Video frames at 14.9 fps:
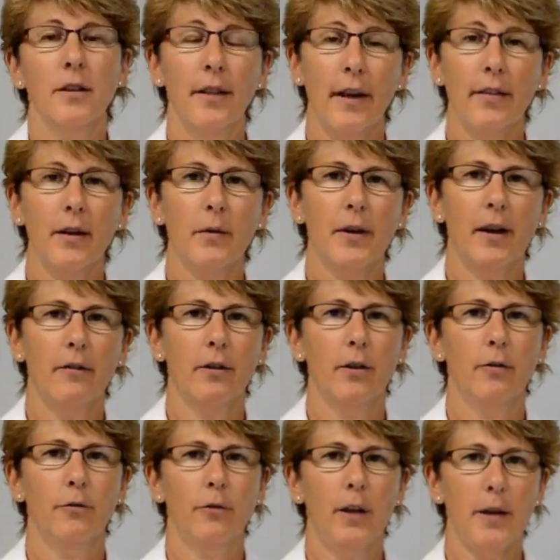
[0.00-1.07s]
So now that we have
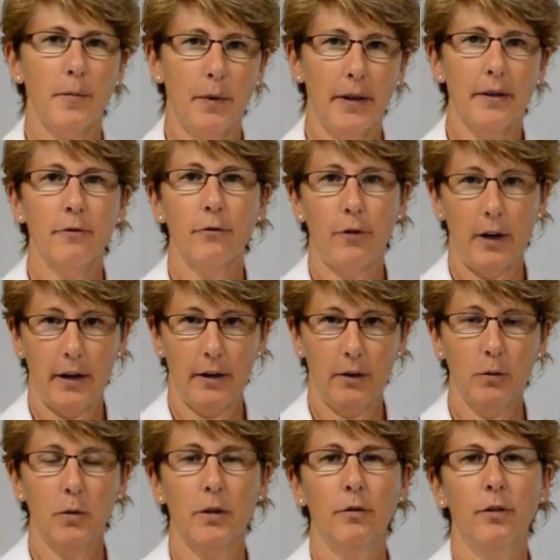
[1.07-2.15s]
our flight plan
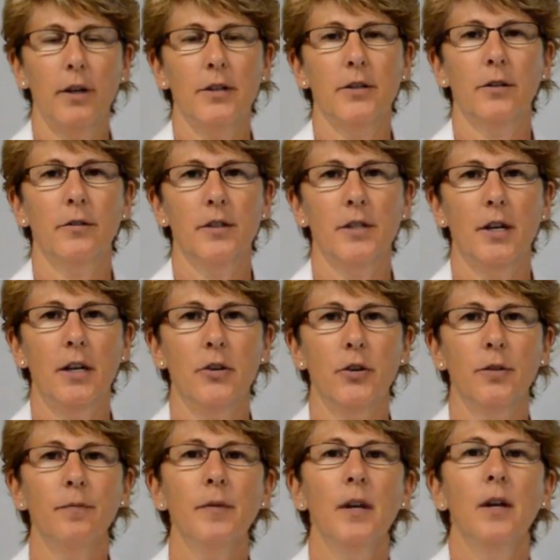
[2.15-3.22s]
filed with the flight service
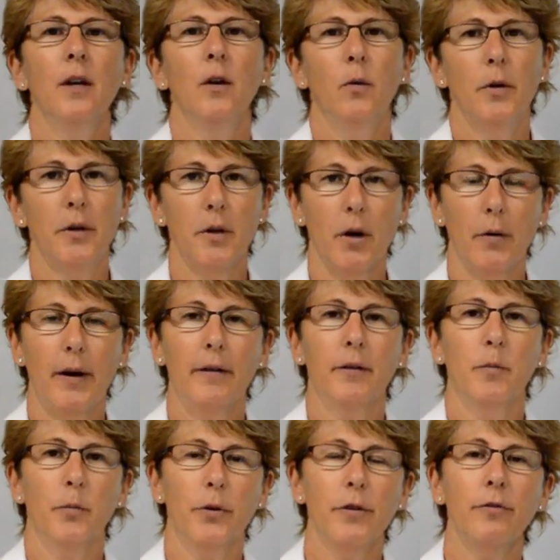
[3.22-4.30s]
station, we'd go out
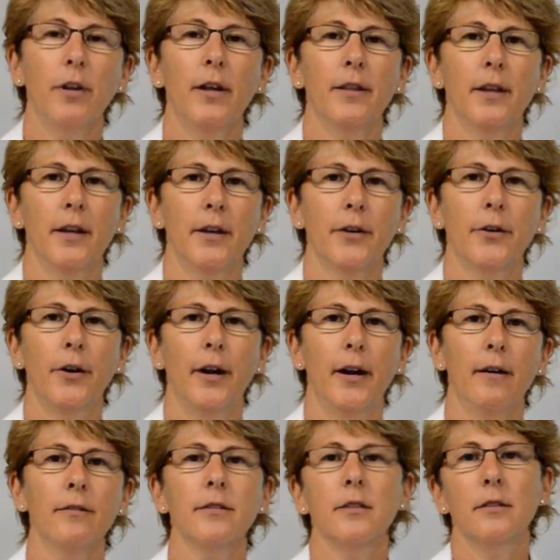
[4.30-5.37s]
and pre-flight the
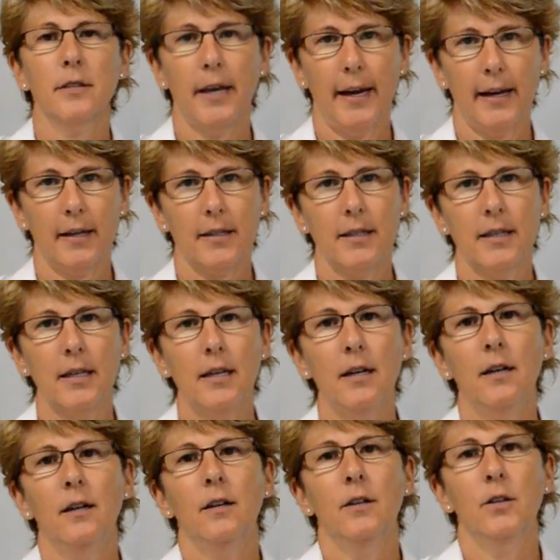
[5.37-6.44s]
aircraft, taxi,
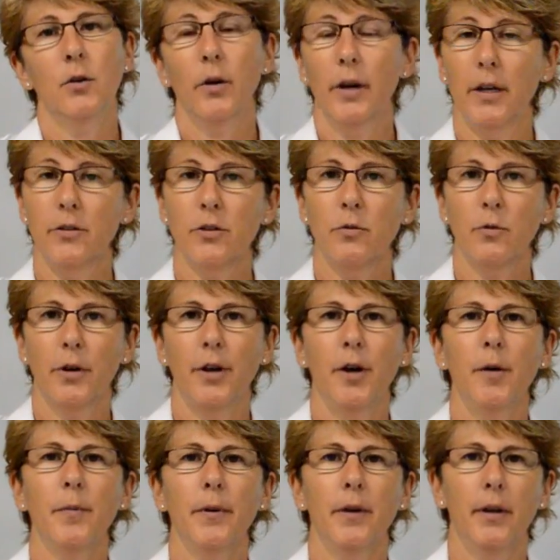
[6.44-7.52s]
do our engine run
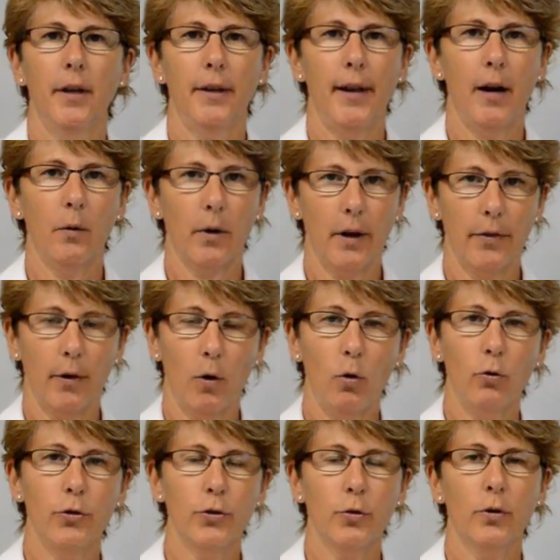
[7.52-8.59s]
up, and now we're at the
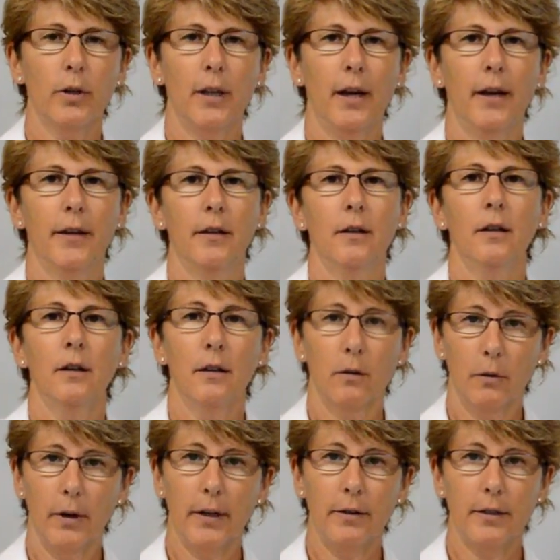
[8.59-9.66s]
hold short line
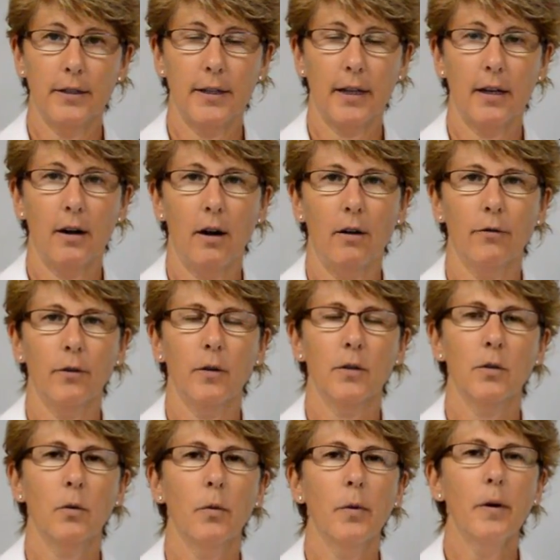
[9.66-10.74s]
ready to take off.
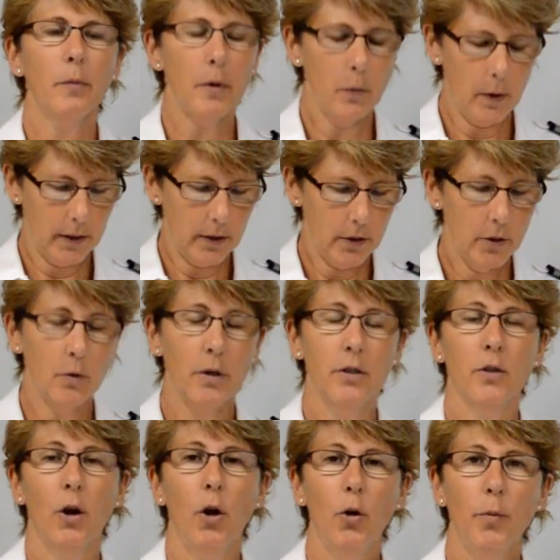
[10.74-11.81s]
So what we want to do
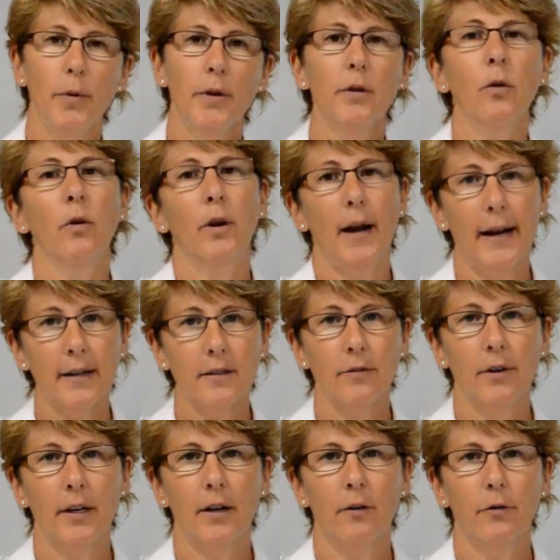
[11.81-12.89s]
is open or
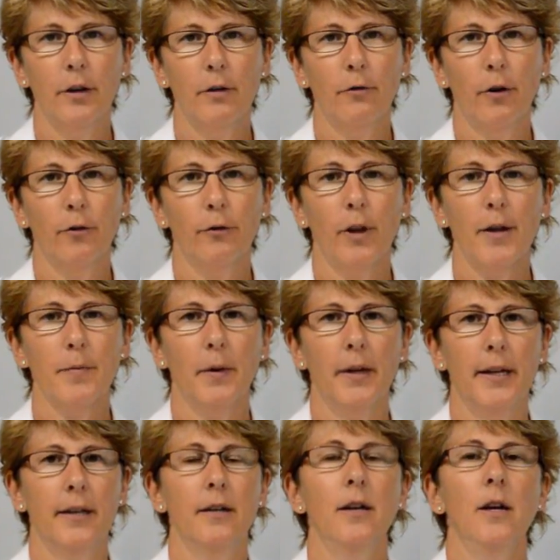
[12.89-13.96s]
activate our VFR flight
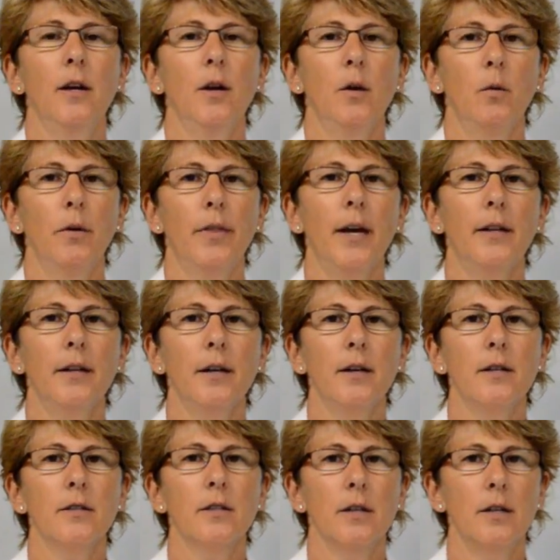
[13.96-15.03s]
plan. What that
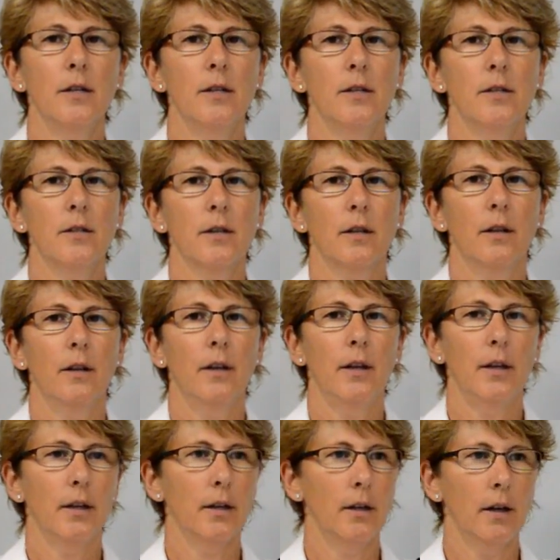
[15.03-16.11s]
does is
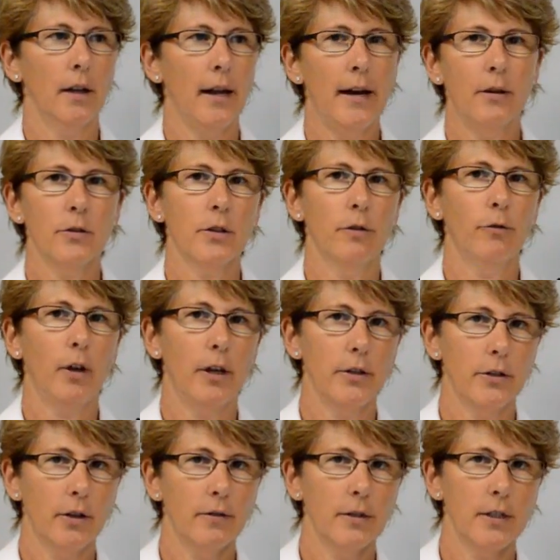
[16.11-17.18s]
it allows the flight
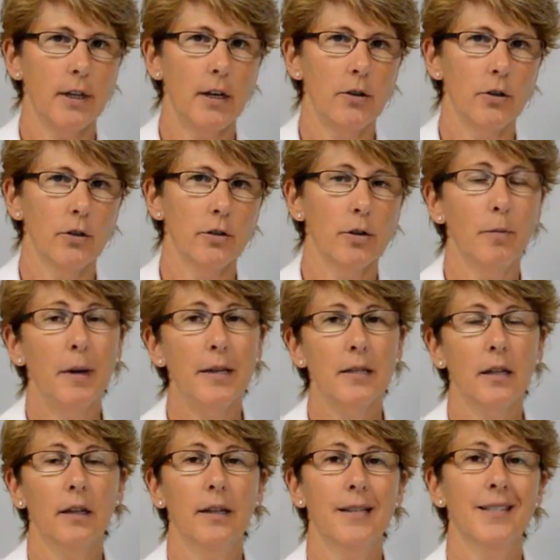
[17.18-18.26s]
service station to
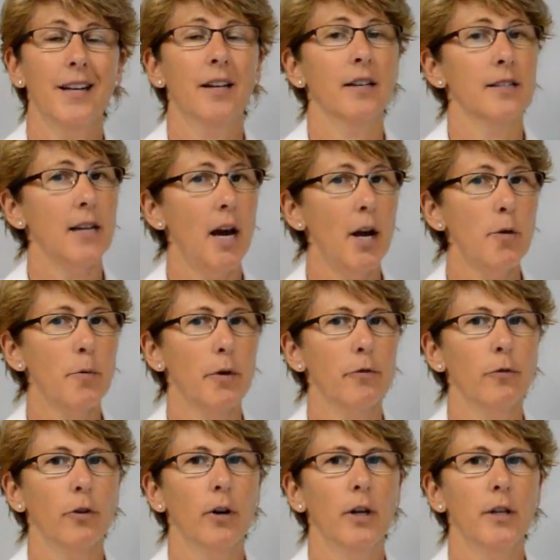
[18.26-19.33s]
basically set a timer
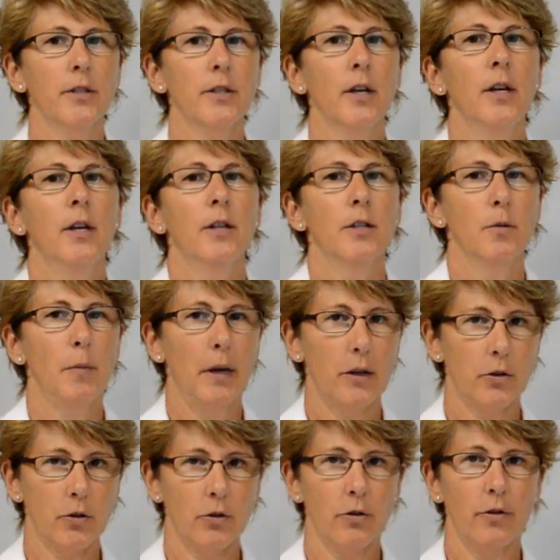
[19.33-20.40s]
for us to make
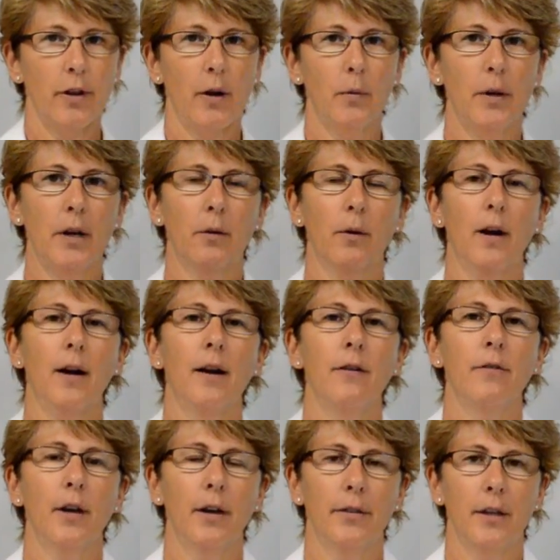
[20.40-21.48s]
sure that we
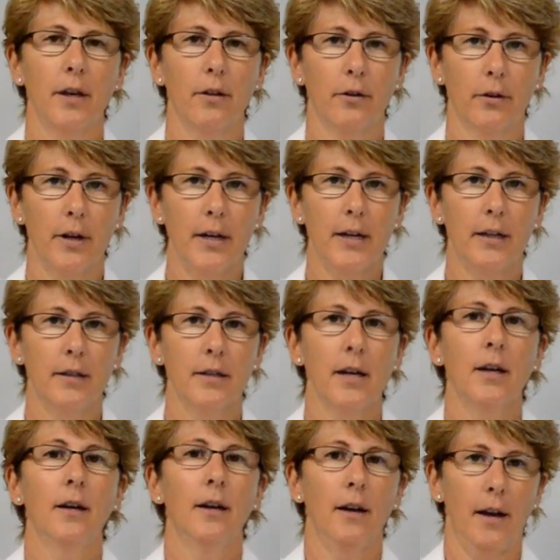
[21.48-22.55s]
arrive at the other end
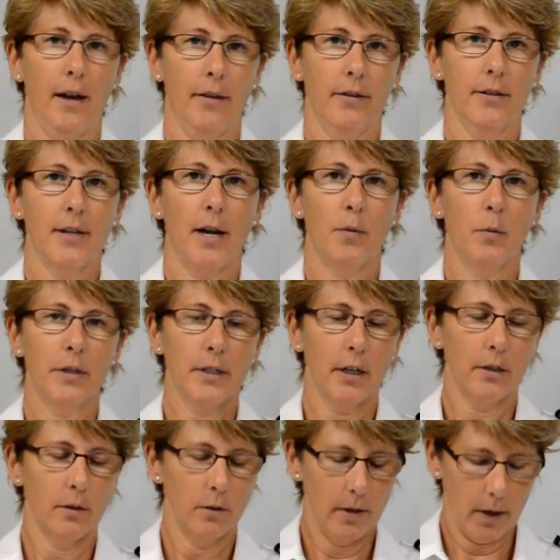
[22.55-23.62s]
at the time we
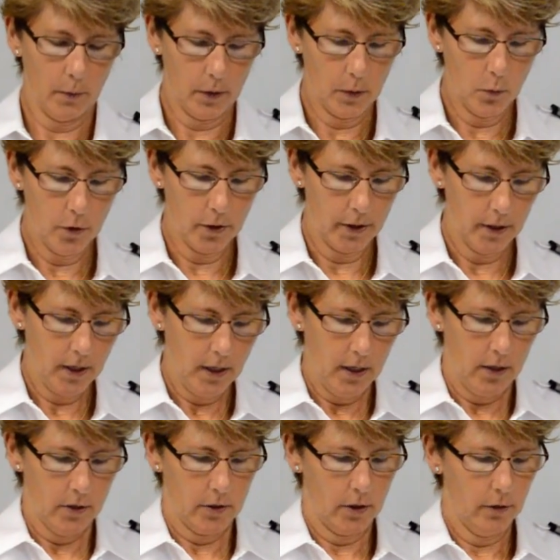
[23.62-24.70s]
said that we would.
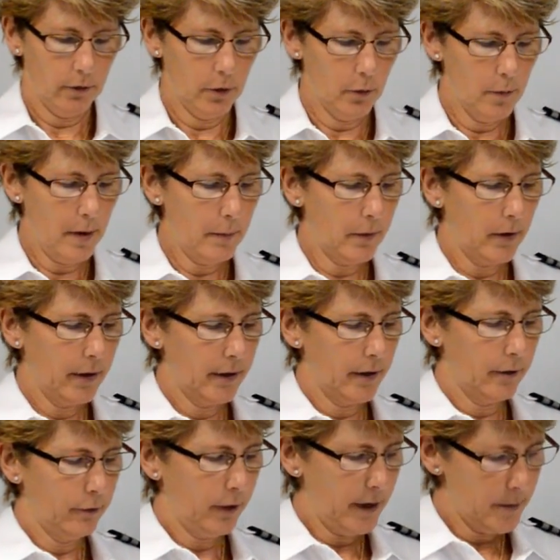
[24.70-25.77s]
So if you remember on
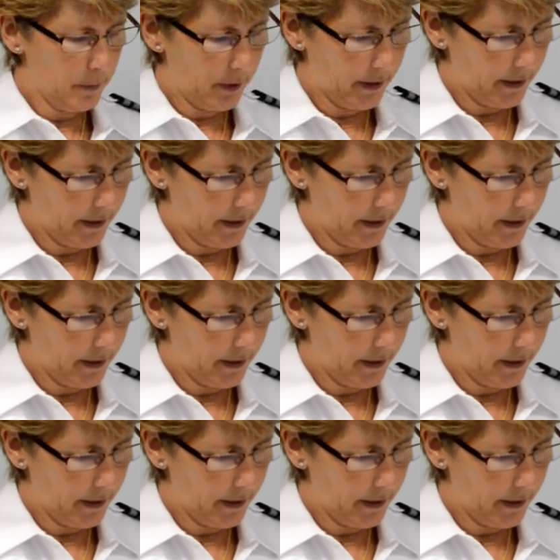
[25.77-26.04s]
our flight